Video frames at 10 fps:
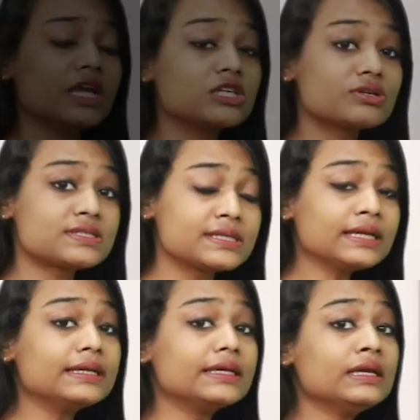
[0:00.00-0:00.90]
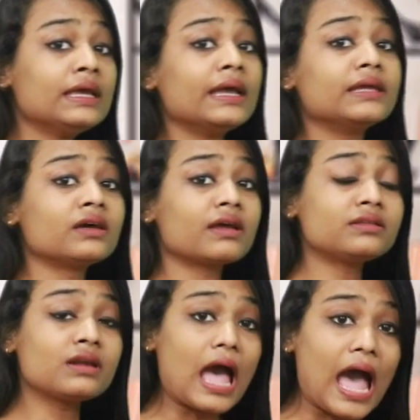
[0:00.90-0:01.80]
Interestingly, in a
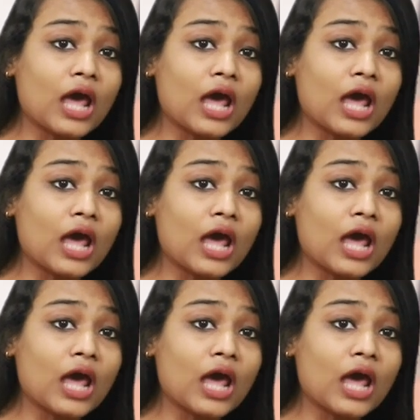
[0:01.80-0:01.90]
rather